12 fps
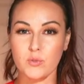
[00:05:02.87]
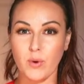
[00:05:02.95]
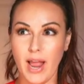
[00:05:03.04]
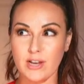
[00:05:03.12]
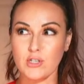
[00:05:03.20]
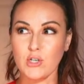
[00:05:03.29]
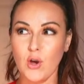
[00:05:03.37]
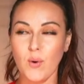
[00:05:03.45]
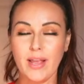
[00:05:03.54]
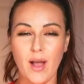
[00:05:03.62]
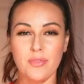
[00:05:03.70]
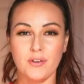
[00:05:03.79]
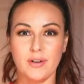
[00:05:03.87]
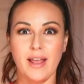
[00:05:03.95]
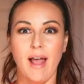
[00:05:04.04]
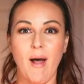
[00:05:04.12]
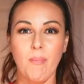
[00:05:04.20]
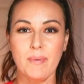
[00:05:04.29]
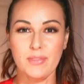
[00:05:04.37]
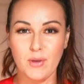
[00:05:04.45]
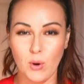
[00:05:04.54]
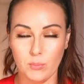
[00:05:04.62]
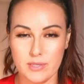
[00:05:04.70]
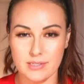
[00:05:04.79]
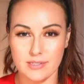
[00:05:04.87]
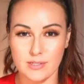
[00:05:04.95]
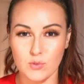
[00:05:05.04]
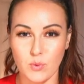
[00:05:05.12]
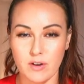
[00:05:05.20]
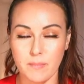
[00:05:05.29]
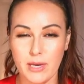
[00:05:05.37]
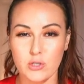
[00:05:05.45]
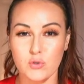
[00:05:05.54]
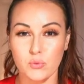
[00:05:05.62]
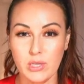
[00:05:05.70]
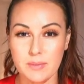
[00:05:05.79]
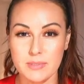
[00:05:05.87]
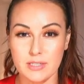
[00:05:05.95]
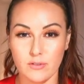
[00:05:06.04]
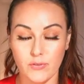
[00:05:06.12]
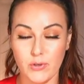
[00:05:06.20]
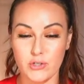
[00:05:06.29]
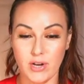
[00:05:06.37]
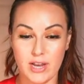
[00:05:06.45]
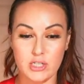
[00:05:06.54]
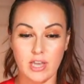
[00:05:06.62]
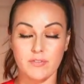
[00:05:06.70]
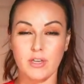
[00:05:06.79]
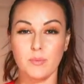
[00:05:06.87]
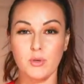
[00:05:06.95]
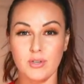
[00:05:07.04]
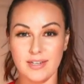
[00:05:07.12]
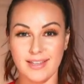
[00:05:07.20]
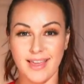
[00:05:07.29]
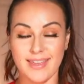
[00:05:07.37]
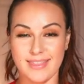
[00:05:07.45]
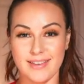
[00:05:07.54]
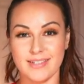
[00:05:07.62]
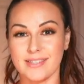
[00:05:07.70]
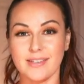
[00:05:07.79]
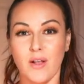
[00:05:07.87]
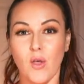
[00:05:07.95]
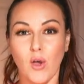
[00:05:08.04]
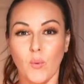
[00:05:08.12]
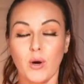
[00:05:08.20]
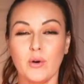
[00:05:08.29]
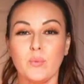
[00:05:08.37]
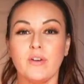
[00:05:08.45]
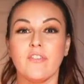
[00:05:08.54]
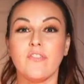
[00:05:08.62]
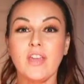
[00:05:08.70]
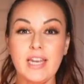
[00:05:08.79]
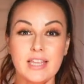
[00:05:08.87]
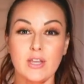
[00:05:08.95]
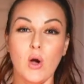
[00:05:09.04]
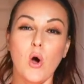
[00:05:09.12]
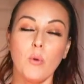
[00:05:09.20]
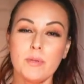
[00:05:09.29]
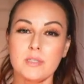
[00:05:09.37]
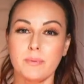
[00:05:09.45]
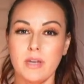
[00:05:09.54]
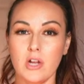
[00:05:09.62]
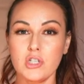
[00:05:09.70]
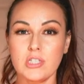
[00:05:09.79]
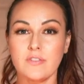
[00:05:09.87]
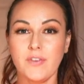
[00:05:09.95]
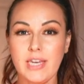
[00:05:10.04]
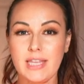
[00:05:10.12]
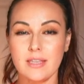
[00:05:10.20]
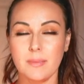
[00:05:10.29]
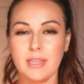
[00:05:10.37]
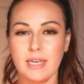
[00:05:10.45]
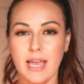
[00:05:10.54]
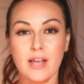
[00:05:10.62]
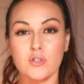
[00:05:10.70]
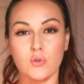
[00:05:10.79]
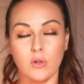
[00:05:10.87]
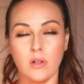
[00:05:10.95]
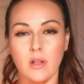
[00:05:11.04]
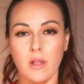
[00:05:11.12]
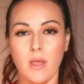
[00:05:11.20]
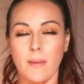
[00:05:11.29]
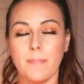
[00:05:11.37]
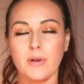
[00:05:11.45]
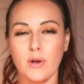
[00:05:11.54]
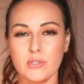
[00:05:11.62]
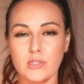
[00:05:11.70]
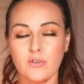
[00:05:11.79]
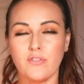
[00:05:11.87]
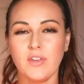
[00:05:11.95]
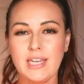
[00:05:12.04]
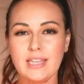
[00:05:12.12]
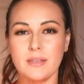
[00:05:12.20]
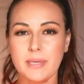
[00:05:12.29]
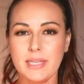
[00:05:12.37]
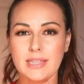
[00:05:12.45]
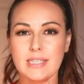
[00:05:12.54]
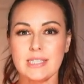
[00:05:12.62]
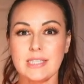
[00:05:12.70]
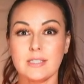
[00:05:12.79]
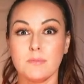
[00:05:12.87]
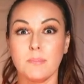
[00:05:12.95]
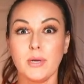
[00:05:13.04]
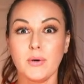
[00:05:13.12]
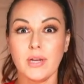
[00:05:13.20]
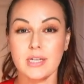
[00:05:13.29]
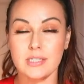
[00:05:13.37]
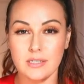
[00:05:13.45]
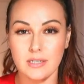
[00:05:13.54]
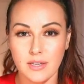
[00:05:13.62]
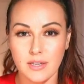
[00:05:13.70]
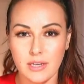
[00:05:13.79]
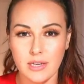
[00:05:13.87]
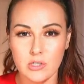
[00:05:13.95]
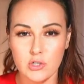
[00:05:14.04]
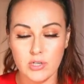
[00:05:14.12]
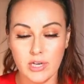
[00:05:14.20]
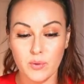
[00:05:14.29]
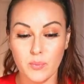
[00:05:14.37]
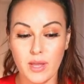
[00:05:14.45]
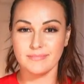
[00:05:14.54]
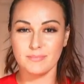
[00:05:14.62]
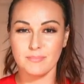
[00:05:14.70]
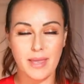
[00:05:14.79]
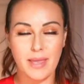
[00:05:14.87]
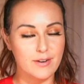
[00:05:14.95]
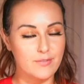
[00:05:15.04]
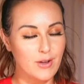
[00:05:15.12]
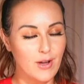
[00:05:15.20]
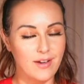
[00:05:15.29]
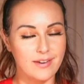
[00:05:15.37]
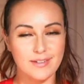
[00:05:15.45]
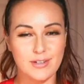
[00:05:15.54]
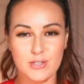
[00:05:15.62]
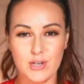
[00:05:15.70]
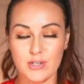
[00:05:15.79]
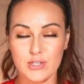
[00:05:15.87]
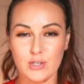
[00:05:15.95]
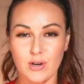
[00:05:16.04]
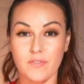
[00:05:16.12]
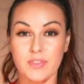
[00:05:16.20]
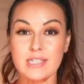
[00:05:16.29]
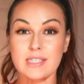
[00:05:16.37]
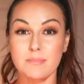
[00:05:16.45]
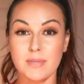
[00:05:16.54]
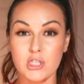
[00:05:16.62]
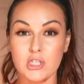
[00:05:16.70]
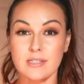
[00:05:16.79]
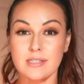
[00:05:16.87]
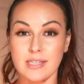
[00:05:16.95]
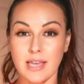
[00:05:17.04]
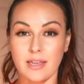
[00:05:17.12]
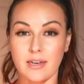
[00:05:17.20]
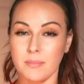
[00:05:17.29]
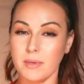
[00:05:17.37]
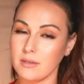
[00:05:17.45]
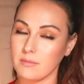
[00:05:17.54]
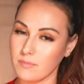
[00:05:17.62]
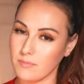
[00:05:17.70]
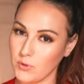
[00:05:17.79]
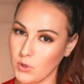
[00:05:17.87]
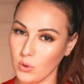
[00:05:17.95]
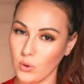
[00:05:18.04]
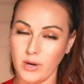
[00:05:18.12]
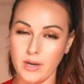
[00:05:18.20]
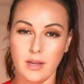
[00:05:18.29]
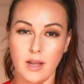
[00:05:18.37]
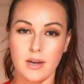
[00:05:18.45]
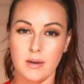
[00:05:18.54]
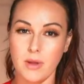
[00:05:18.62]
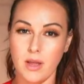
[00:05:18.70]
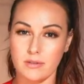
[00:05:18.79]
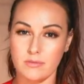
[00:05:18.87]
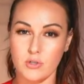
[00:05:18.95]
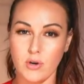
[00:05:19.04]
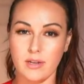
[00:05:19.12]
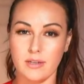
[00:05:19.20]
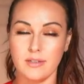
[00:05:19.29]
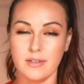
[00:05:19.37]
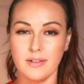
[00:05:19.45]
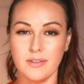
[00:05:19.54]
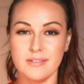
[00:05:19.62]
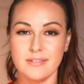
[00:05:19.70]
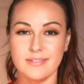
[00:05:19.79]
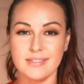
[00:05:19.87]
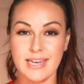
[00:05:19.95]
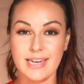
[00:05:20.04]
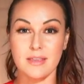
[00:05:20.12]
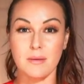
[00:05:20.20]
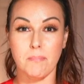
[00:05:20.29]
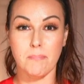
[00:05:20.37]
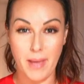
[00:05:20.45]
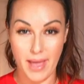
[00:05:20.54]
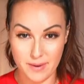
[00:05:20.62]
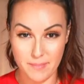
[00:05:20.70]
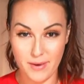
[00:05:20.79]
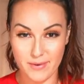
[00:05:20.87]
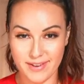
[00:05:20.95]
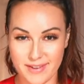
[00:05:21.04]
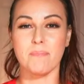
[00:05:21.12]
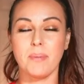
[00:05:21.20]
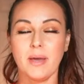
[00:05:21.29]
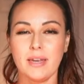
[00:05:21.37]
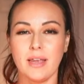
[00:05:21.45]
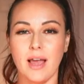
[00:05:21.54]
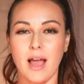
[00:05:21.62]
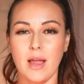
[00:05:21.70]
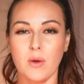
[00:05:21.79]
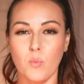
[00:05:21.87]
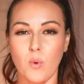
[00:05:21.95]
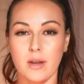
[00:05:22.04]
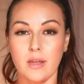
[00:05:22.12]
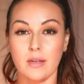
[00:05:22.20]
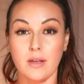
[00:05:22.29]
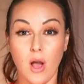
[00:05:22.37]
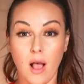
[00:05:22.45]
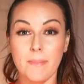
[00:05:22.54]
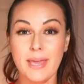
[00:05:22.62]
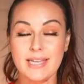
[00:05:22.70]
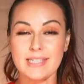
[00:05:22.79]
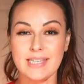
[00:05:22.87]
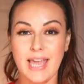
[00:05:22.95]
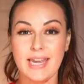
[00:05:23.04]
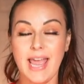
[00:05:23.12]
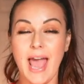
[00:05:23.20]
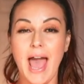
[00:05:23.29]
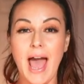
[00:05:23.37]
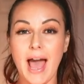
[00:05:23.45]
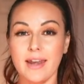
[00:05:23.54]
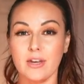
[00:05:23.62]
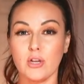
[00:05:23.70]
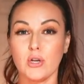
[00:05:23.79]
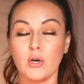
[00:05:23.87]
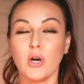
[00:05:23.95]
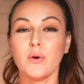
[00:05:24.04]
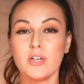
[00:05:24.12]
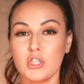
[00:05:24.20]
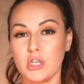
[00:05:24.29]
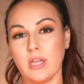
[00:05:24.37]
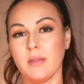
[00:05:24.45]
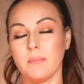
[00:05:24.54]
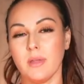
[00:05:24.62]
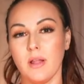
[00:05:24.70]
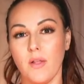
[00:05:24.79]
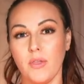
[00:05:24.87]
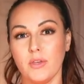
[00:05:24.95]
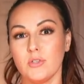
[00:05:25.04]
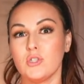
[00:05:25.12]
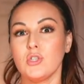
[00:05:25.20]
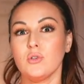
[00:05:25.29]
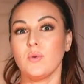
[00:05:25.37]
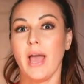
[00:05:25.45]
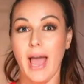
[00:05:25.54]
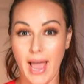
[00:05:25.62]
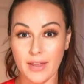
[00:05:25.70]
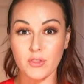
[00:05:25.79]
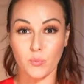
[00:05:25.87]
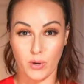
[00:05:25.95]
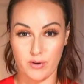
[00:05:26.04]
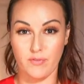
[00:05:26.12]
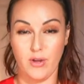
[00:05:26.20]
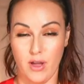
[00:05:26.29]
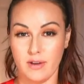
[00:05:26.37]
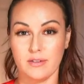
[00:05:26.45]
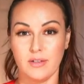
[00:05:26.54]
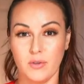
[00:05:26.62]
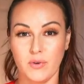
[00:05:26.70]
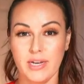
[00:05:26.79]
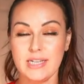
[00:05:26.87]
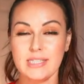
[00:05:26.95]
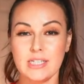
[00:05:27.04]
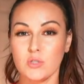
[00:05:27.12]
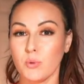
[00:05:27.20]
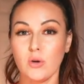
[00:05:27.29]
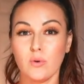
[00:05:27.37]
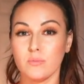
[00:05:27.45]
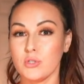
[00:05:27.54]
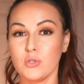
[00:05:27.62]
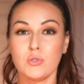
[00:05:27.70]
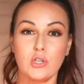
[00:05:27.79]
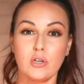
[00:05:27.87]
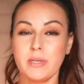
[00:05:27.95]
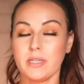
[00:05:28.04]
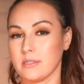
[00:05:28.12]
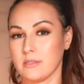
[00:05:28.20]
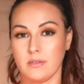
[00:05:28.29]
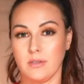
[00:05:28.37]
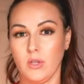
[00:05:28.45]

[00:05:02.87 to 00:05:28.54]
We're actually going out there and helping the homeless. This is one of my dreams in the future to actually have a community like this where we're feeding the homeless, but not just feeding them in the natural, but also feeding them in the spirit. Did you hear what man of God, conductor of this mission said? I mean, glory to God. I'm not trying to say anything bad about him, but I want to comment and add and encourage him to add the word of God, right? He says, we don't do sermons.